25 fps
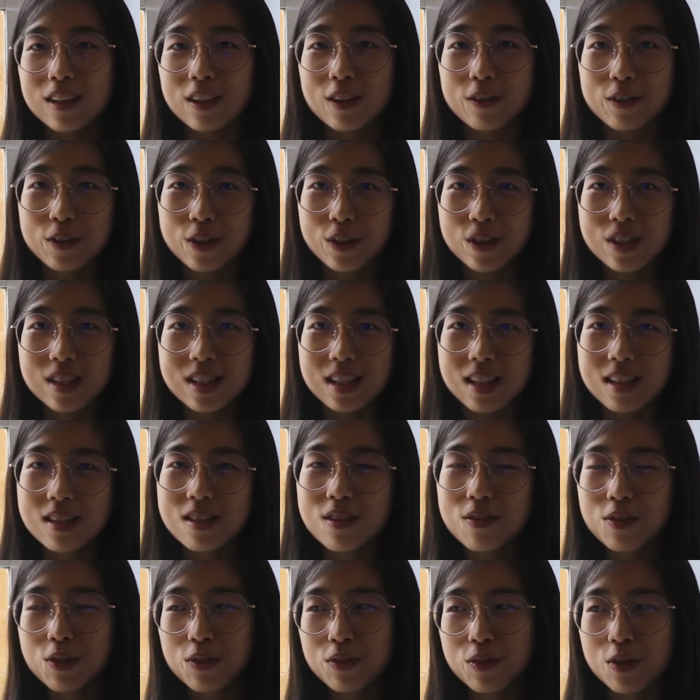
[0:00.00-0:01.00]
Of course, the
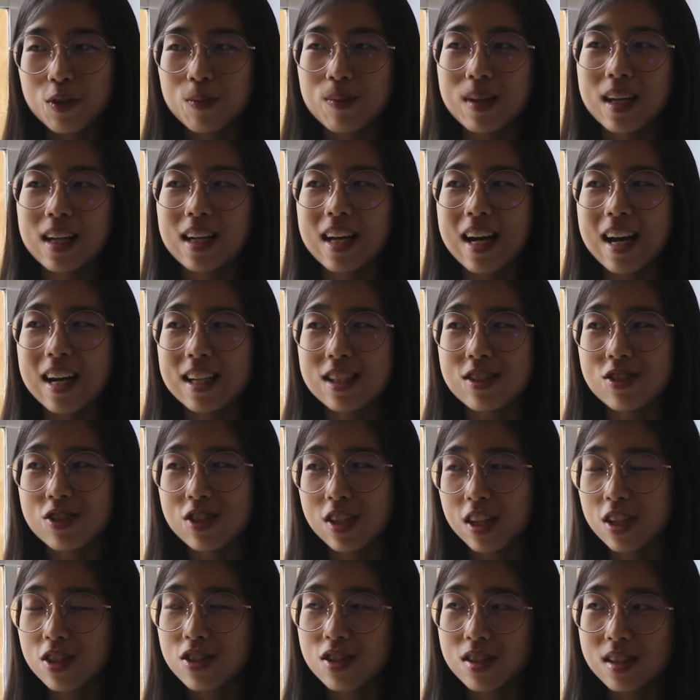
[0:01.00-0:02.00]
interview format has
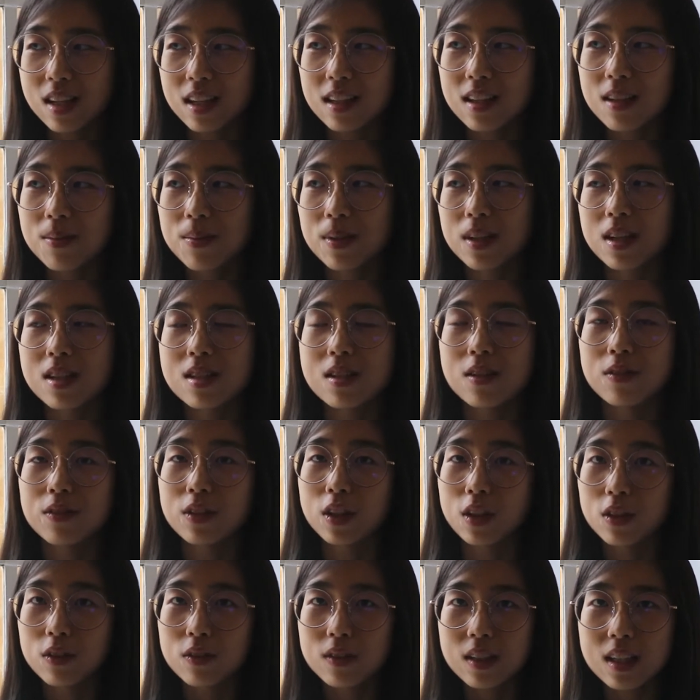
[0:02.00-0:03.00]
changed slightly because of
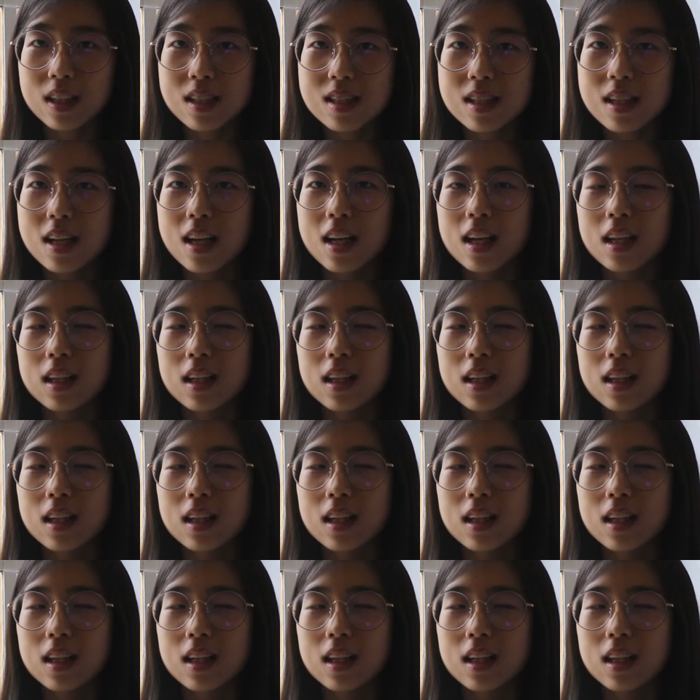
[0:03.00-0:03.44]
COVID.